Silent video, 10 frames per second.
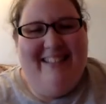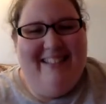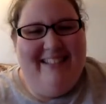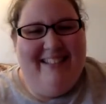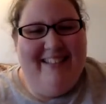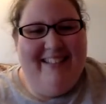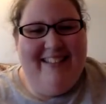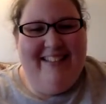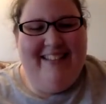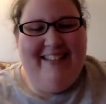
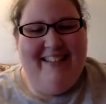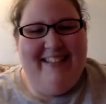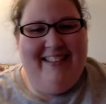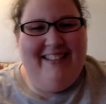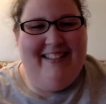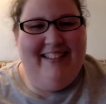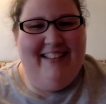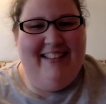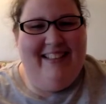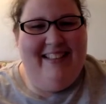
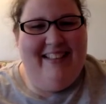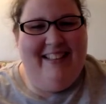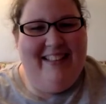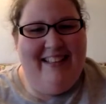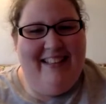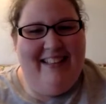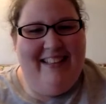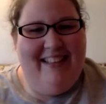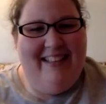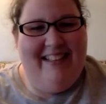
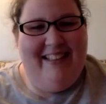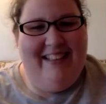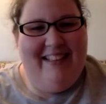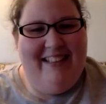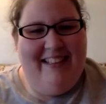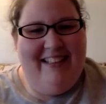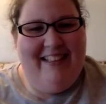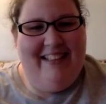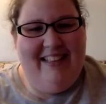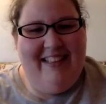
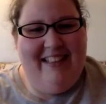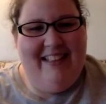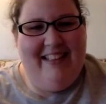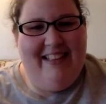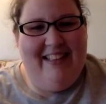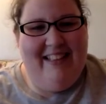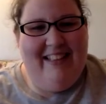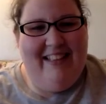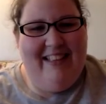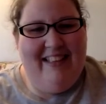
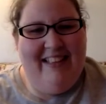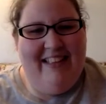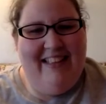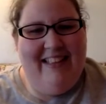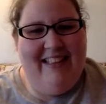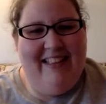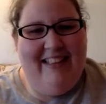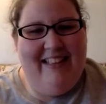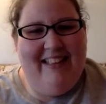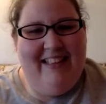
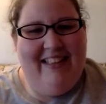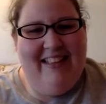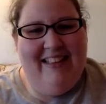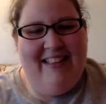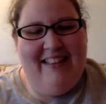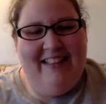No words are spoken by the person on screen.